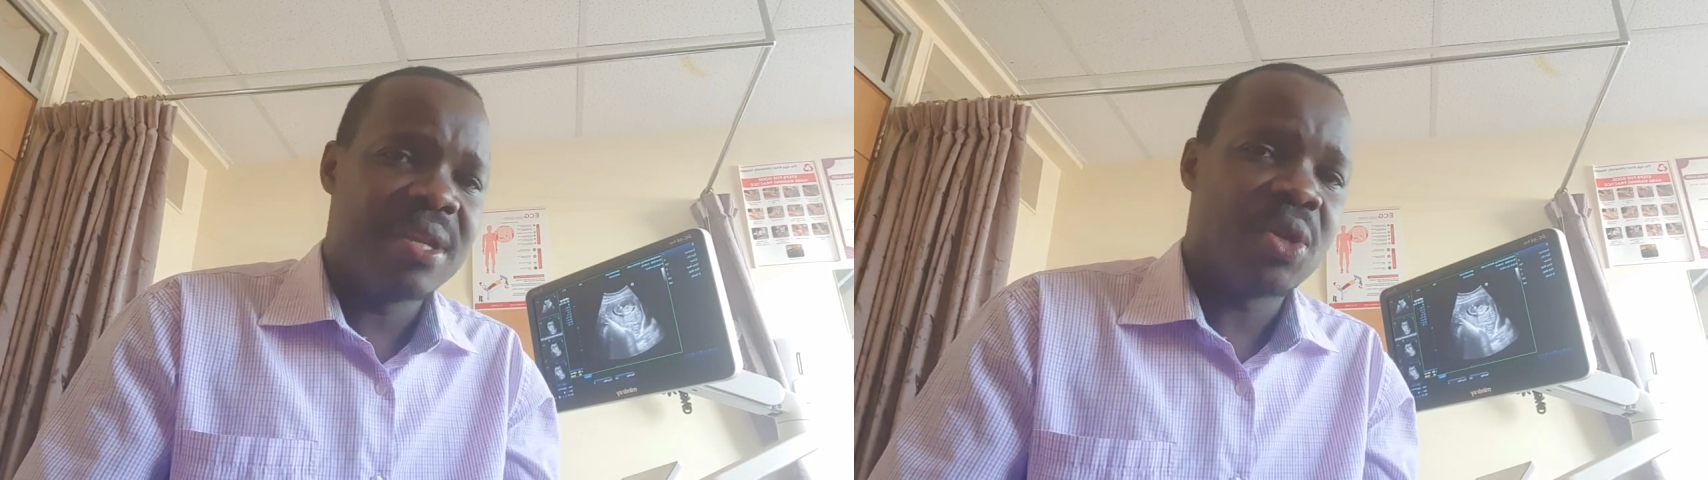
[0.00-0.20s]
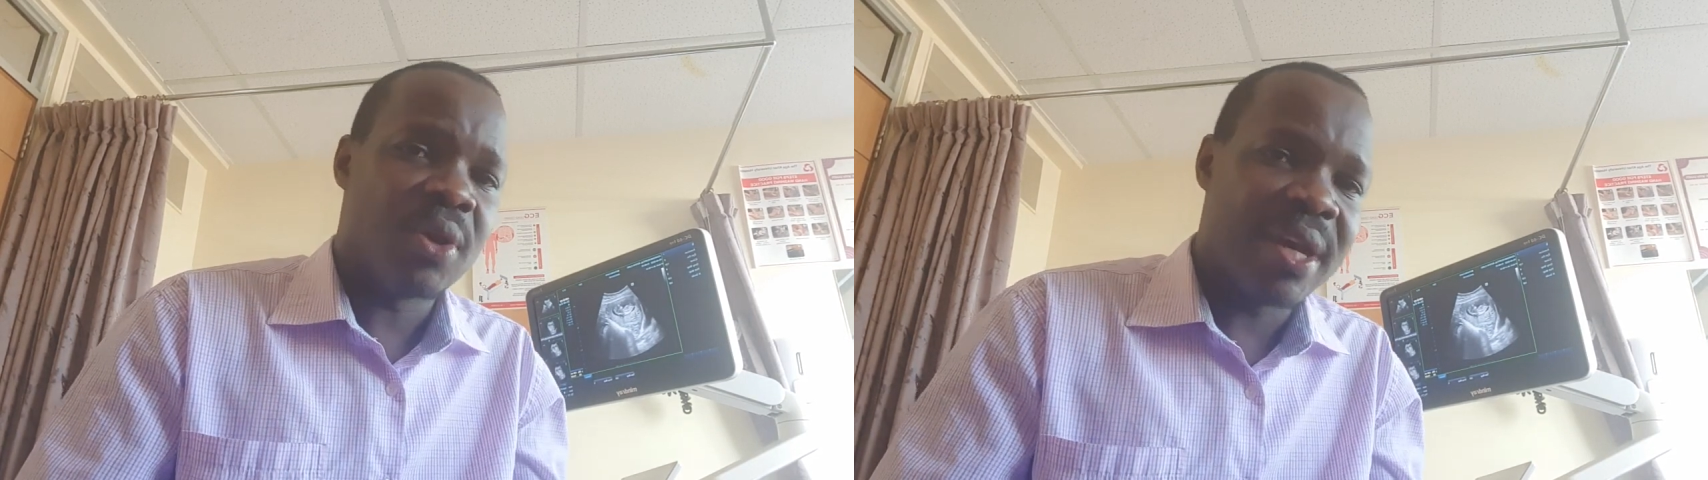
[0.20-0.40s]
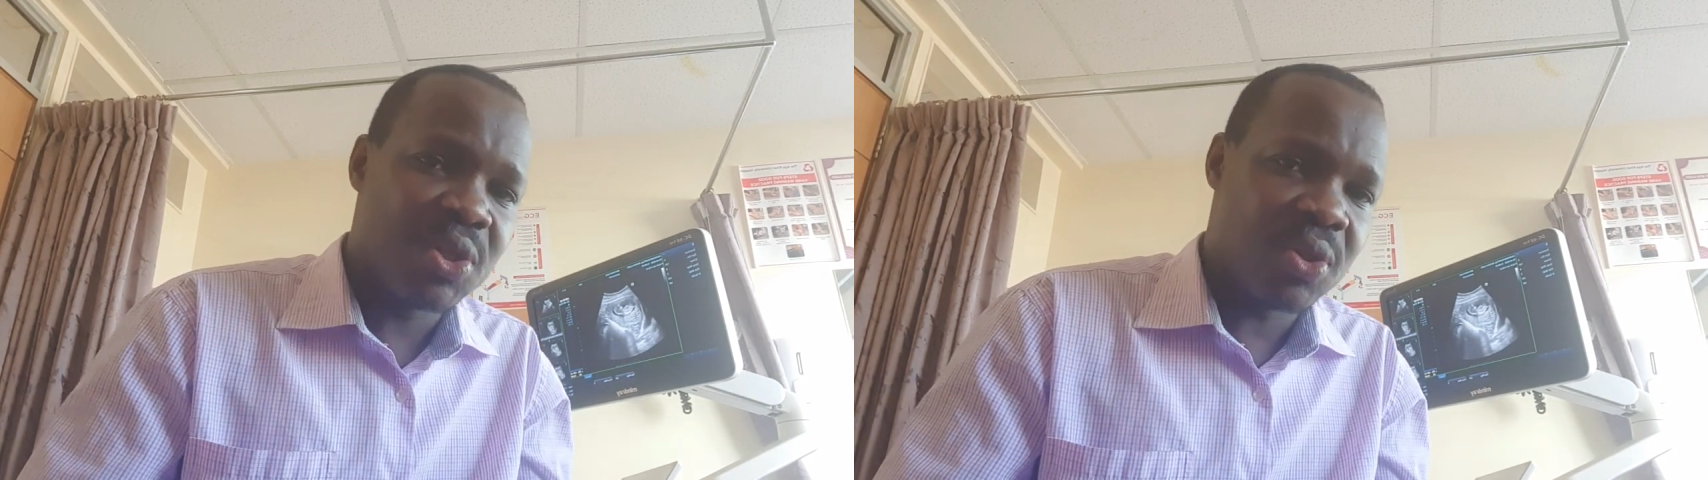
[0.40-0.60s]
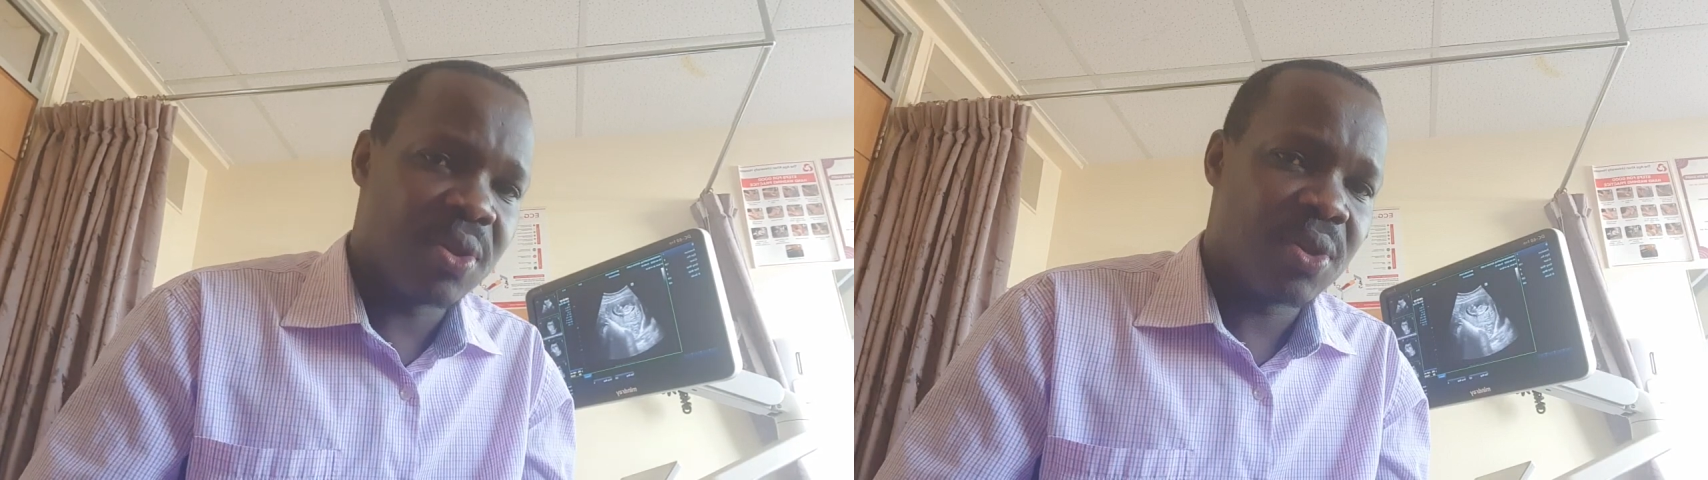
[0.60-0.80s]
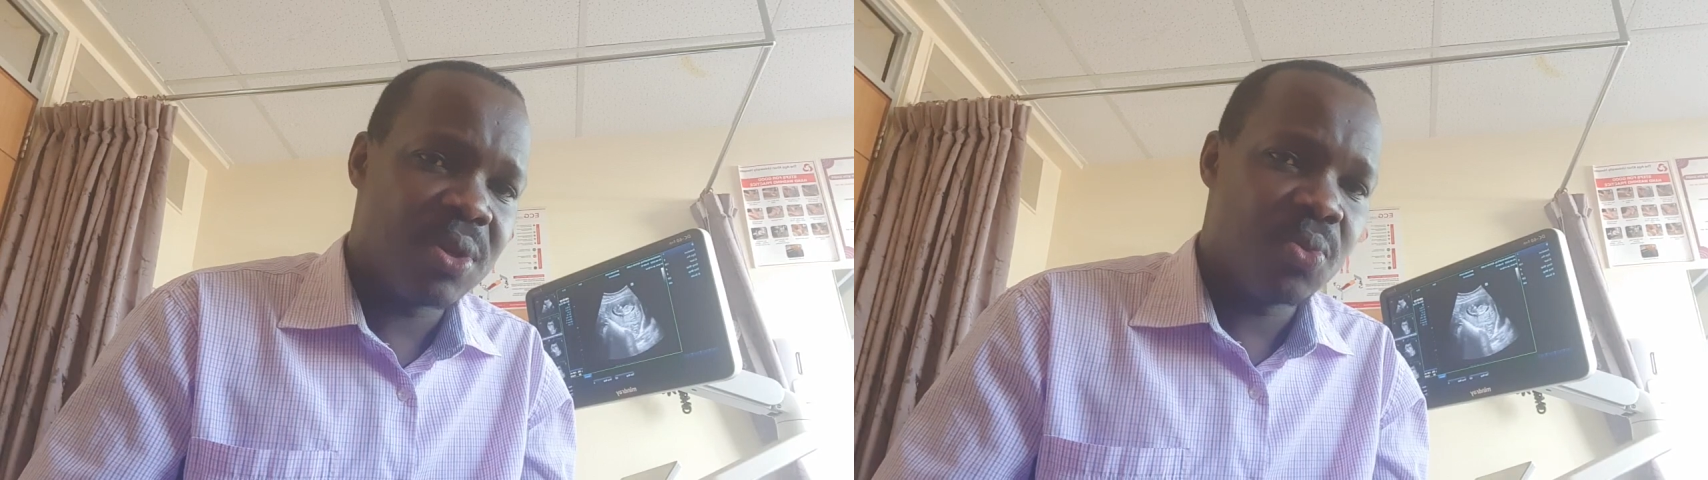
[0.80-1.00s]

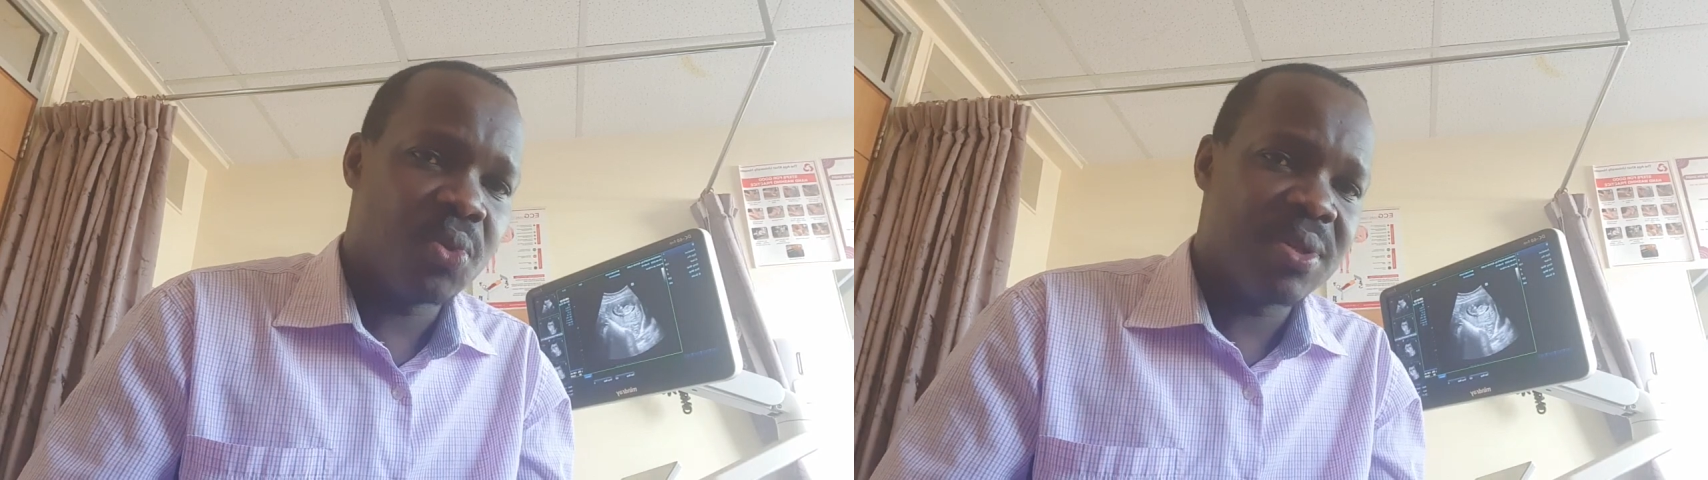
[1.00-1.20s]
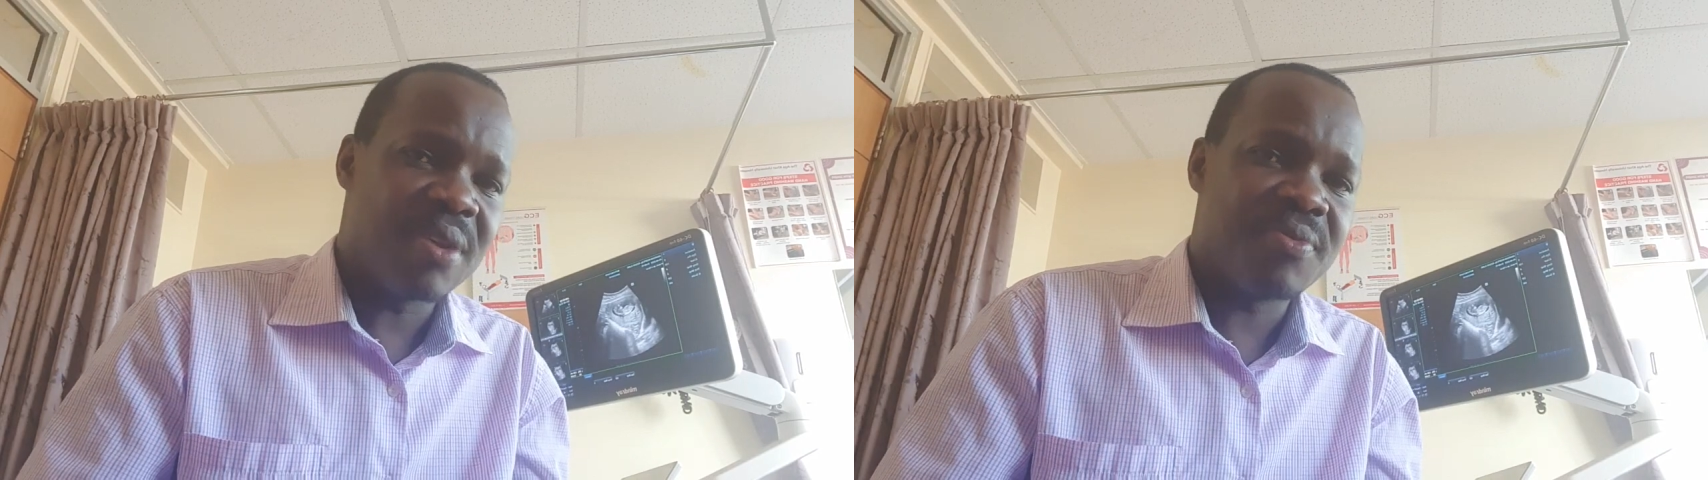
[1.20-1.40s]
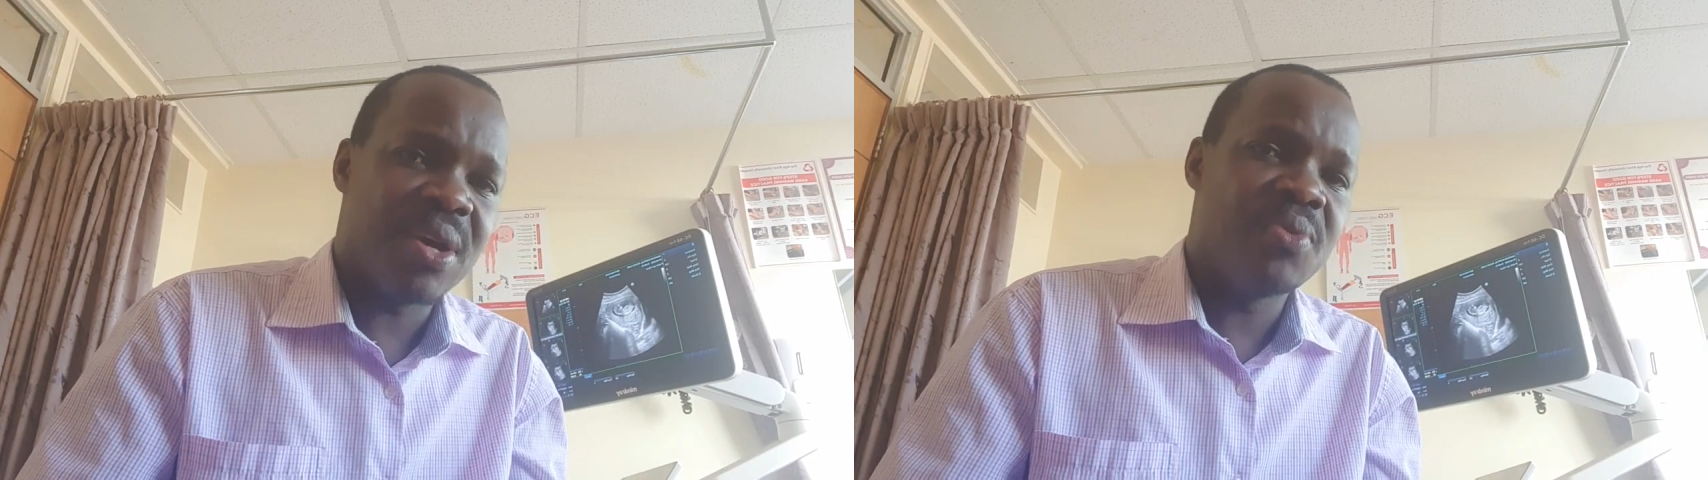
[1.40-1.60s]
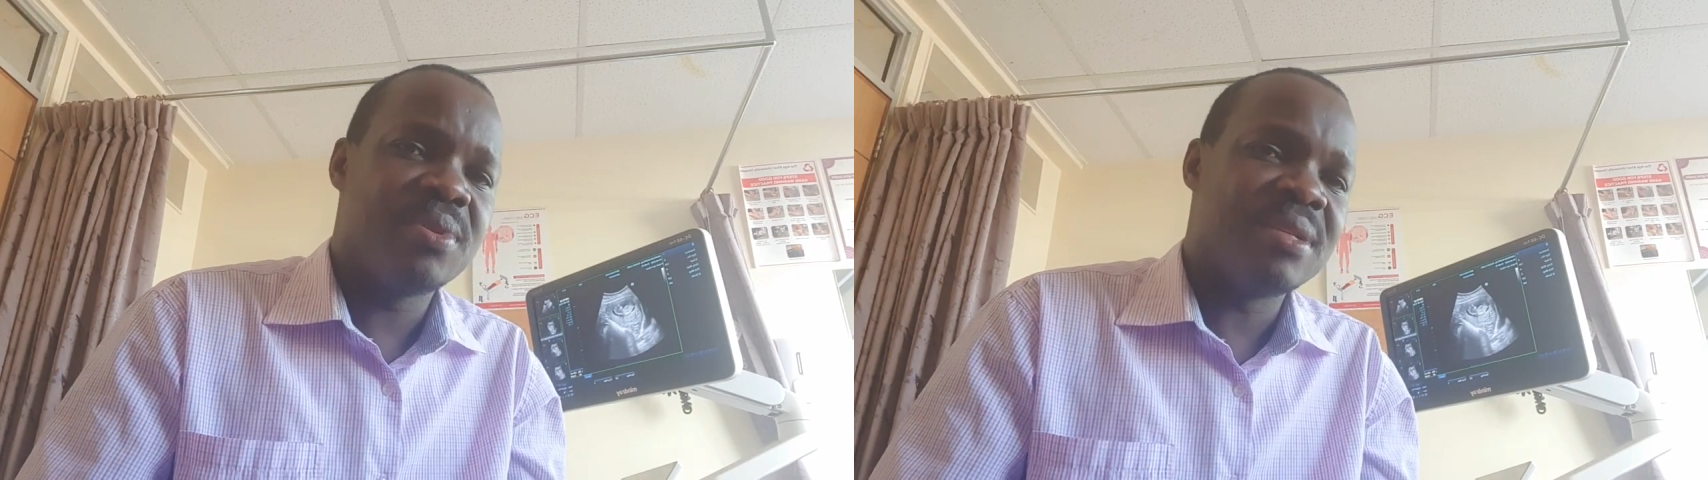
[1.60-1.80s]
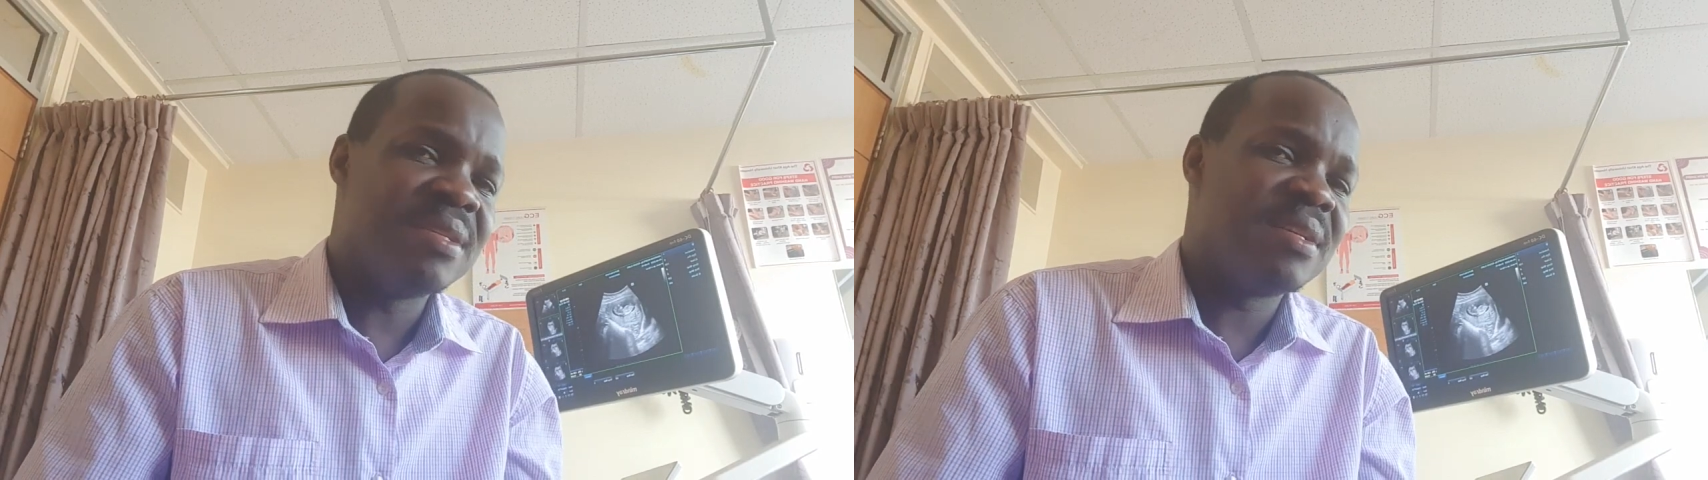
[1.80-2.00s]
location, which are
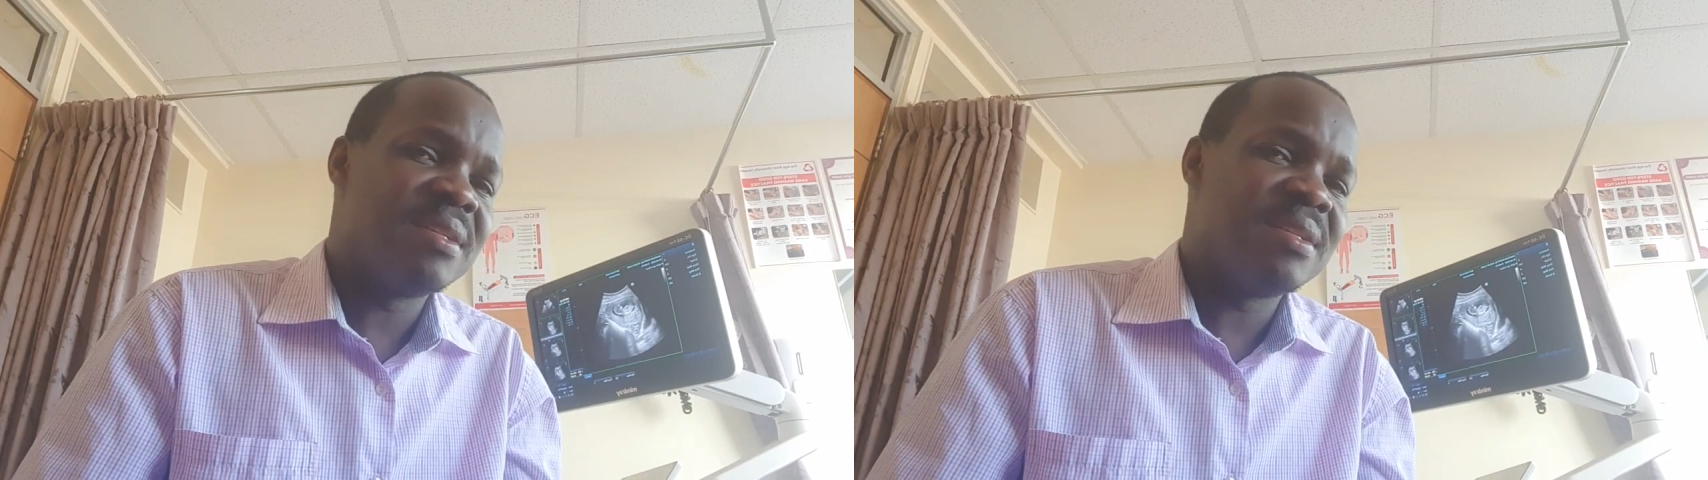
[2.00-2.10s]
found in the